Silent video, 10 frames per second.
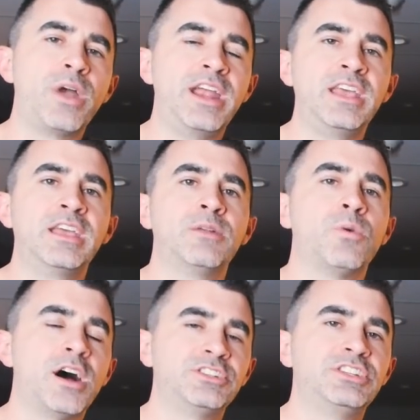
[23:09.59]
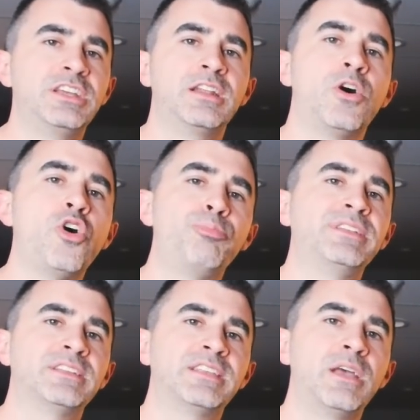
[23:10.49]
waiting and watching and
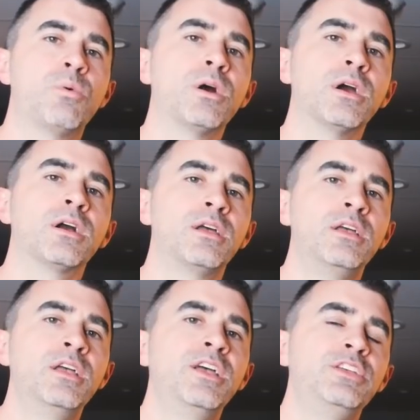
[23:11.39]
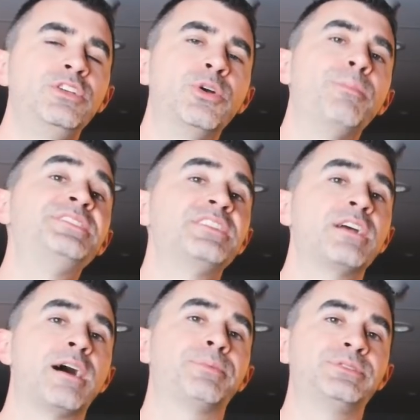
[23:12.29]
hoping that they work, you're
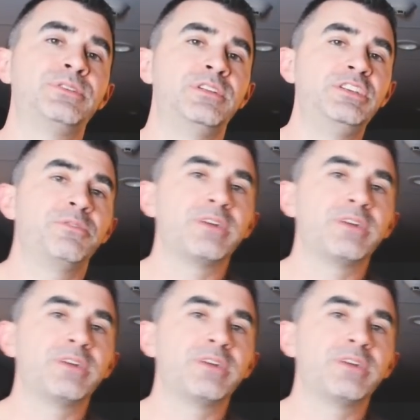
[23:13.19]
missing opportunity.